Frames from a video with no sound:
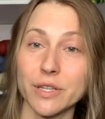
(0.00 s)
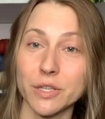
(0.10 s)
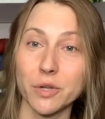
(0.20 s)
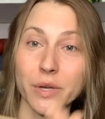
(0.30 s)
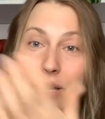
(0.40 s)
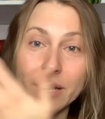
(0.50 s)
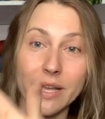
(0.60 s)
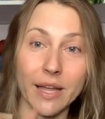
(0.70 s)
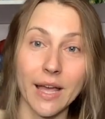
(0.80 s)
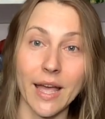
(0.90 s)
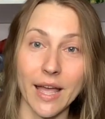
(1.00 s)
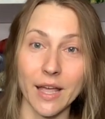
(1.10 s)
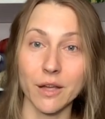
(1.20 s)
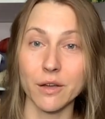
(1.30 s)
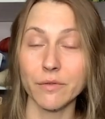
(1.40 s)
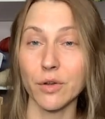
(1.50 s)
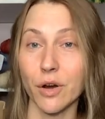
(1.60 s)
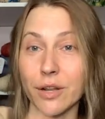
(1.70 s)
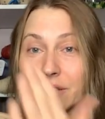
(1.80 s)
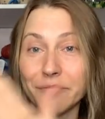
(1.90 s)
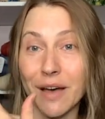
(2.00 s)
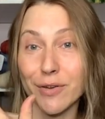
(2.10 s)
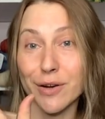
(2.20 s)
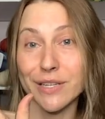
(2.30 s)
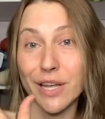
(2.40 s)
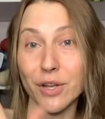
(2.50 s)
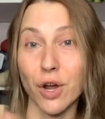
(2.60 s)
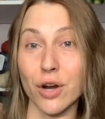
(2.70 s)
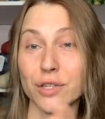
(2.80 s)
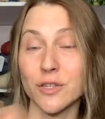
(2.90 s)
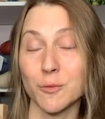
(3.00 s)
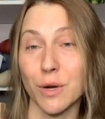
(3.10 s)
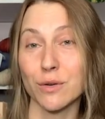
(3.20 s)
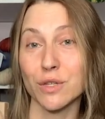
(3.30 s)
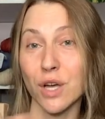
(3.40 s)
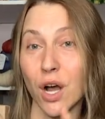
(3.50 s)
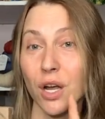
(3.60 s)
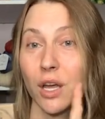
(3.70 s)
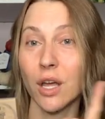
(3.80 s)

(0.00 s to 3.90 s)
So you get a hank of yarn. That's five hundred ten yards of Sprout Sock,